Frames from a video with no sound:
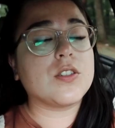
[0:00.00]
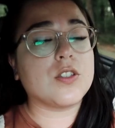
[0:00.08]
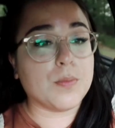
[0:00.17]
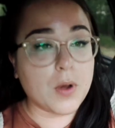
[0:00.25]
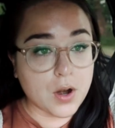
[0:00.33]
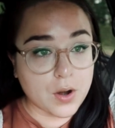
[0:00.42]

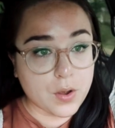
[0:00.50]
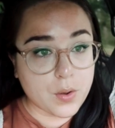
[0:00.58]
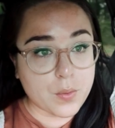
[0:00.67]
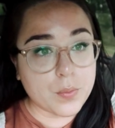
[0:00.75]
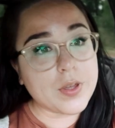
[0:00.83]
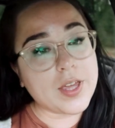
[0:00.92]

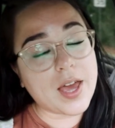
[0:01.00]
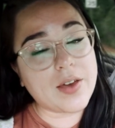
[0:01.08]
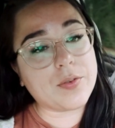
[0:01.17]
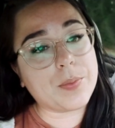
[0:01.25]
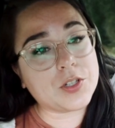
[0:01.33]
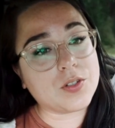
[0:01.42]
Tomorrow we
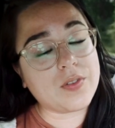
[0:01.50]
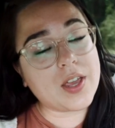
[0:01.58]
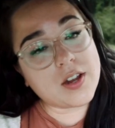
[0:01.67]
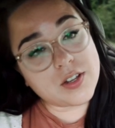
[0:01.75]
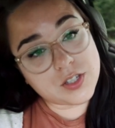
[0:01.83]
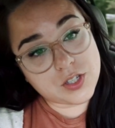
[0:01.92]
have a bunch of
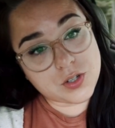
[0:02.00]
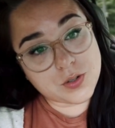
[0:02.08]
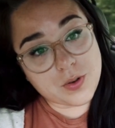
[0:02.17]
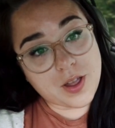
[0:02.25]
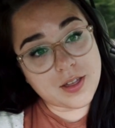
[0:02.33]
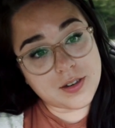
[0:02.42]
errands to
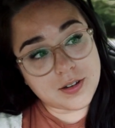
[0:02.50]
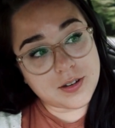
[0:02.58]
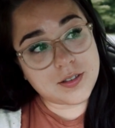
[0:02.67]
run.